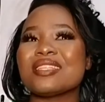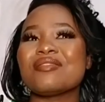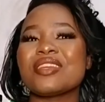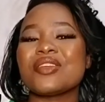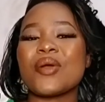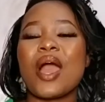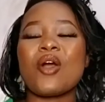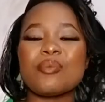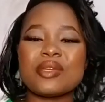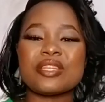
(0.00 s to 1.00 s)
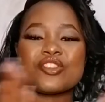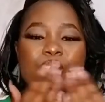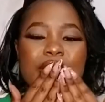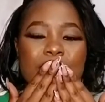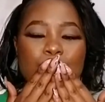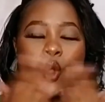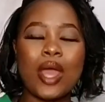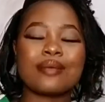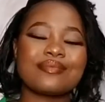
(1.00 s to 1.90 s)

this video. I hope you enjoy it.